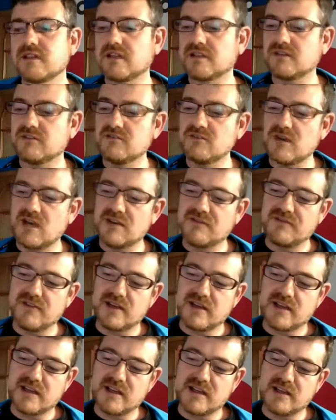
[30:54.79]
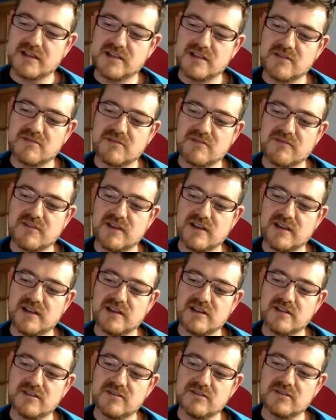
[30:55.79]
that you have a Java file
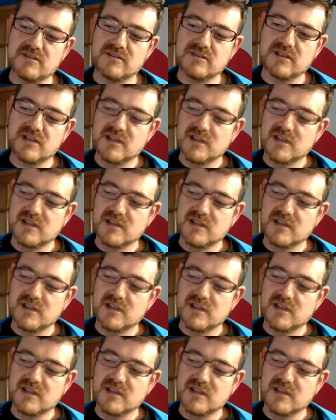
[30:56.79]
in your